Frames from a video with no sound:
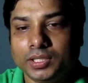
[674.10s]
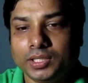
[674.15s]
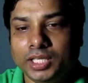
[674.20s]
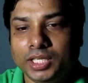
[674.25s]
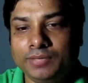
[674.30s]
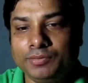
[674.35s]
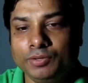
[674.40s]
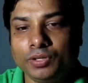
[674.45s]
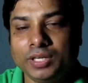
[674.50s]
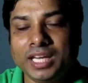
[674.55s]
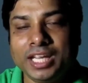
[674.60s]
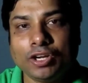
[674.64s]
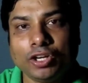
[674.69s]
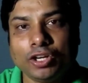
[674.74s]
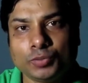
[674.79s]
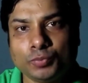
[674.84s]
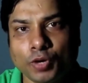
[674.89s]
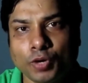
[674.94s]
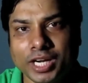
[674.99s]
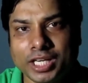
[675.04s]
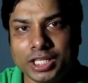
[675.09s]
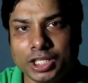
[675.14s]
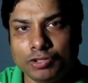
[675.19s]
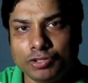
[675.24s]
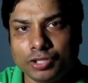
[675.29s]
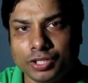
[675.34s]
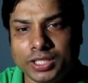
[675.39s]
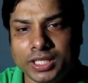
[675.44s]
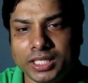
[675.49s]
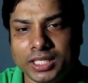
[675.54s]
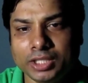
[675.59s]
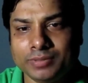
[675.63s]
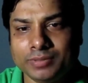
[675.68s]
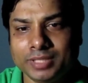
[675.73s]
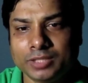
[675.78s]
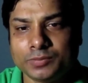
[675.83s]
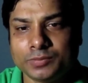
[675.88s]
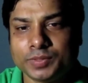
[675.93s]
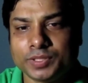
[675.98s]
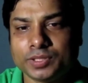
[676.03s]
If you click on spoken tutorial, it
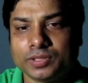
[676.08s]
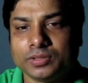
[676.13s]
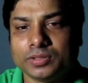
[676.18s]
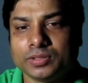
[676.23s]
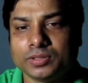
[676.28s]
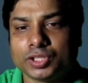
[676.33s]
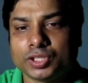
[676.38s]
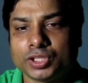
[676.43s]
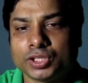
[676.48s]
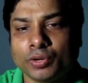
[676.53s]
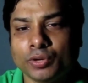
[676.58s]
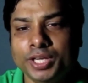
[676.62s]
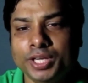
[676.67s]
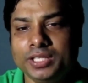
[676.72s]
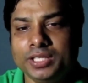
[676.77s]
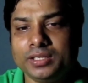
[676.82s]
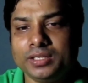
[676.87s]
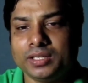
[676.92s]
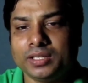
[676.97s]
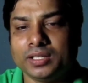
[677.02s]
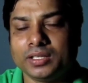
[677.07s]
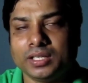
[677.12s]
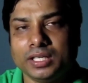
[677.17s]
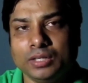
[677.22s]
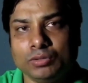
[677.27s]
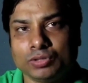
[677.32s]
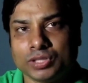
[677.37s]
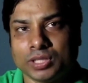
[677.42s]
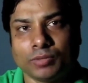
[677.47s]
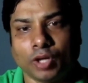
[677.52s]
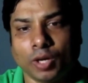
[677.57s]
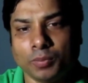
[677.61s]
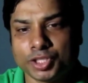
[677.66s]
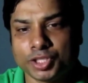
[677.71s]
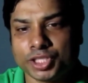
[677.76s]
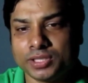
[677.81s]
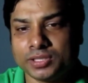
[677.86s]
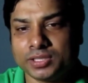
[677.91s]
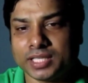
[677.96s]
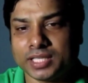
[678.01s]
will show you some
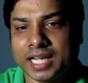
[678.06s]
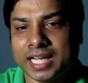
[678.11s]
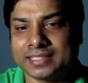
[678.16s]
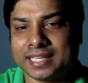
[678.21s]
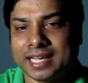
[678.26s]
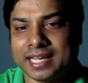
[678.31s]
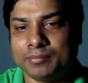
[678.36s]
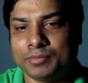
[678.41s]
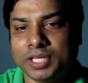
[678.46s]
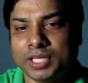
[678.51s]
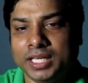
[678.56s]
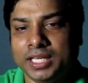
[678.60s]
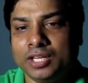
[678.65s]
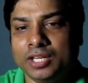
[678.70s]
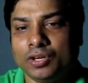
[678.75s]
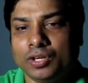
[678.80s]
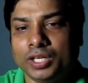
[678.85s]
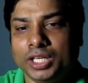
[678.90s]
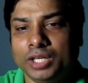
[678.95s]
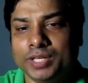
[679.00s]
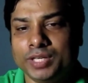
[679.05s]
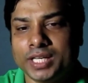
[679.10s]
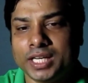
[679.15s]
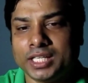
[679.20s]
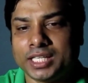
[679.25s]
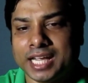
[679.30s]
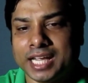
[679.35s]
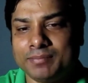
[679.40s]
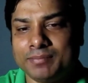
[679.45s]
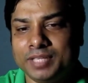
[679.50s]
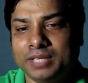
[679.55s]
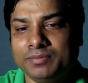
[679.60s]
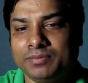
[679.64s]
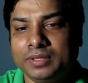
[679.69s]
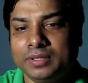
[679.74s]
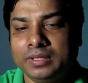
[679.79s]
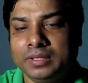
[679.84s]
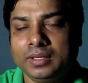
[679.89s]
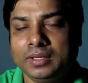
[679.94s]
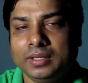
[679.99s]
options. As I am clicking on union type
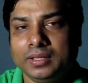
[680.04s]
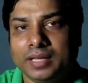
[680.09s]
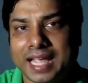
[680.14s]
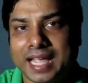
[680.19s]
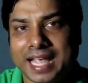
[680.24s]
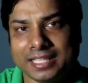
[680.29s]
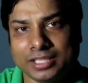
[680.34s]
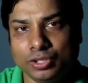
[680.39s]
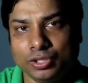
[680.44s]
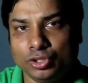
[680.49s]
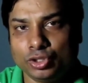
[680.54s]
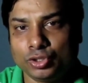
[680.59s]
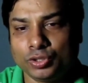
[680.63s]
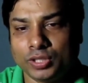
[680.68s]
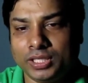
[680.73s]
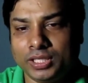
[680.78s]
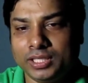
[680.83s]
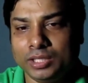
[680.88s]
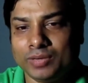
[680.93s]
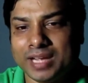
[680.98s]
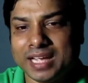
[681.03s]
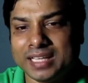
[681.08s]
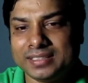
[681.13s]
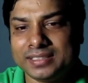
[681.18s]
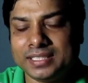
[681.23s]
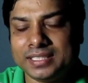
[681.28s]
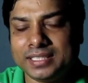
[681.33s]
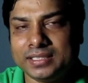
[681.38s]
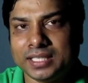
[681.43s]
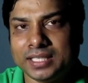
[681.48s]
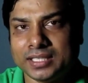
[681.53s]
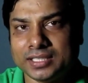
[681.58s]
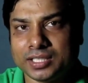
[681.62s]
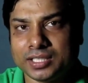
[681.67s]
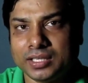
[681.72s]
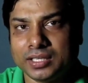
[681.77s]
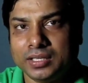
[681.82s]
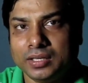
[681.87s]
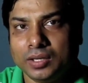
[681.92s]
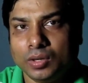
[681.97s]
depth, as usual you can see
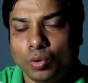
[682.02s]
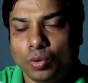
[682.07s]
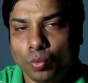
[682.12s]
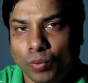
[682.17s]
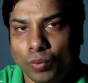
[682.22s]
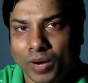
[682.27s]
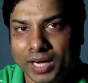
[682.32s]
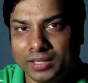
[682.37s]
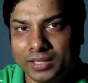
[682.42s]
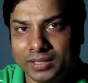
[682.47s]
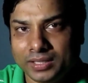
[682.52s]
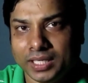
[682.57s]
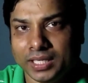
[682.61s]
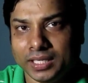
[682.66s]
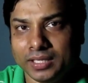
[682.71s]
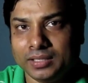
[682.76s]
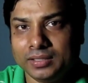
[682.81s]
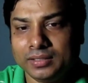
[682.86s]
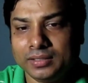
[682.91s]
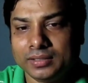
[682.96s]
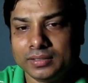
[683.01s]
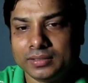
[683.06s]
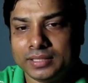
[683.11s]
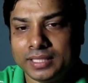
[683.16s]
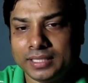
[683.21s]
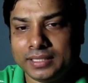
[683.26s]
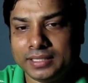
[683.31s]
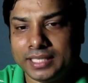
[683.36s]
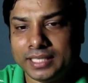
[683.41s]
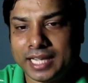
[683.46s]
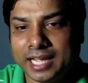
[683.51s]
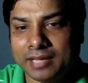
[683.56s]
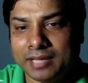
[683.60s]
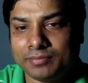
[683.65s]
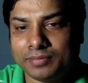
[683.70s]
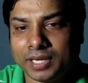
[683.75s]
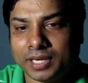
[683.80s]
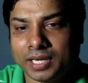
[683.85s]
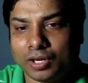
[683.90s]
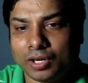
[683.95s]
just one thing, that they
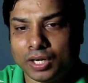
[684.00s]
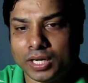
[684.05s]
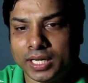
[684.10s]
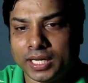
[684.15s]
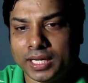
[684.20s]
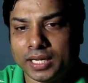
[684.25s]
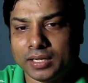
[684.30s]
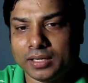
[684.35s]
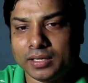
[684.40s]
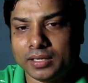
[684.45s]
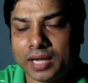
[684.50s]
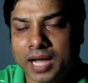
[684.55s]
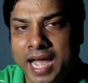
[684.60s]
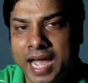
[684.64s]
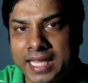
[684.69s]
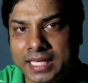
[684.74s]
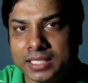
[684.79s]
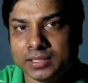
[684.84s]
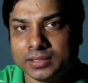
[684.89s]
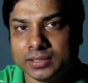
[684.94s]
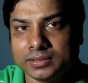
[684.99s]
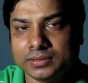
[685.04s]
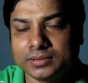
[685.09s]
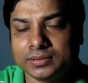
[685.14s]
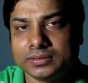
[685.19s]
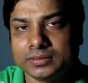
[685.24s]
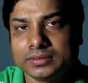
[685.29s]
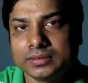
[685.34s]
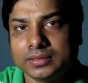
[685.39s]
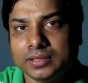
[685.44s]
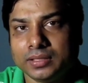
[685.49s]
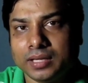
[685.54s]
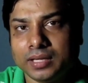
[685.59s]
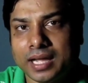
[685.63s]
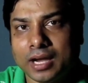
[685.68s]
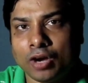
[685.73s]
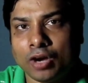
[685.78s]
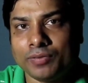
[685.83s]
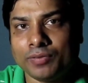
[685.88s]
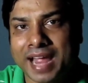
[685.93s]
have an icon
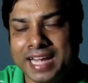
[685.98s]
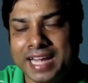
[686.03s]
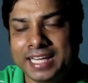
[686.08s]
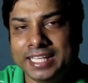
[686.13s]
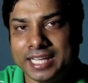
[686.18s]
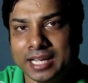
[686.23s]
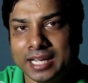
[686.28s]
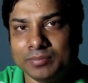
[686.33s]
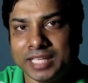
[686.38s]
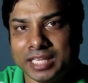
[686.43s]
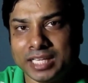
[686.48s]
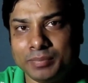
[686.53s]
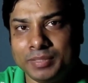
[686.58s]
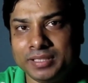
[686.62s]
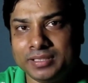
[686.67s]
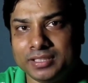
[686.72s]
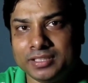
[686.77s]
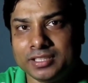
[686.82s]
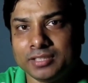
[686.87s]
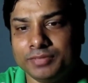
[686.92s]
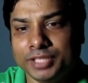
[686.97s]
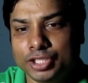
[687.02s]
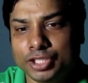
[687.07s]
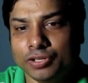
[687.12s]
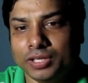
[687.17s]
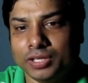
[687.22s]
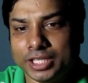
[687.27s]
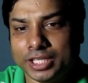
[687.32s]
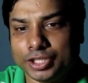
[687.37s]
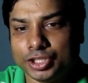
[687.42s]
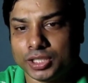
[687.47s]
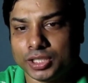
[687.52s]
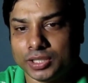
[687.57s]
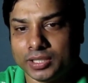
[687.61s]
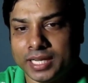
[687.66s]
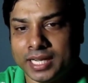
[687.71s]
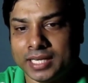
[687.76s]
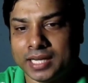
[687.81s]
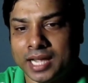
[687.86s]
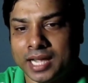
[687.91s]
of handicap. That means it is a video lecture
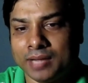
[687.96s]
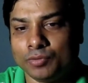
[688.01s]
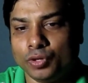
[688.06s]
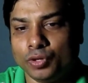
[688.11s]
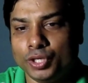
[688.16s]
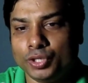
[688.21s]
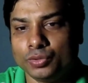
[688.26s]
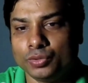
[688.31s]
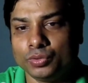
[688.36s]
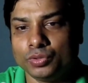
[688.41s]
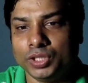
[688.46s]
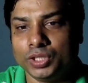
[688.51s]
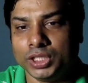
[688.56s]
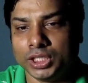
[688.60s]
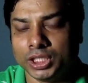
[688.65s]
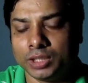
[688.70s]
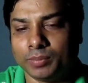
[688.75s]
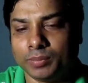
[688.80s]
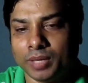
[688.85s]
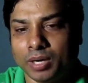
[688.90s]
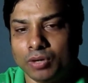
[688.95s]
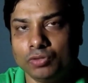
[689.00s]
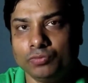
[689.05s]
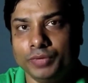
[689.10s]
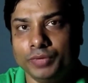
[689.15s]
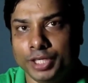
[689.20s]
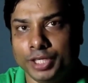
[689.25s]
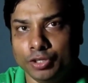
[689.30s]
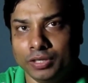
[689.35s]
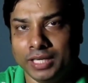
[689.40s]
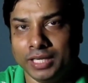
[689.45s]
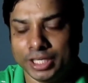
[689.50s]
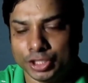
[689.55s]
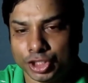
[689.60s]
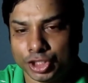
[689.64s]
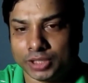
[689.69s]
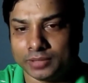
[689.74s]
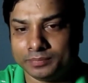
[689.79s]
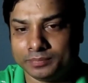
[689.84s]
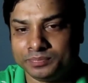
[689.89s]
and I am going to learn about video lecture.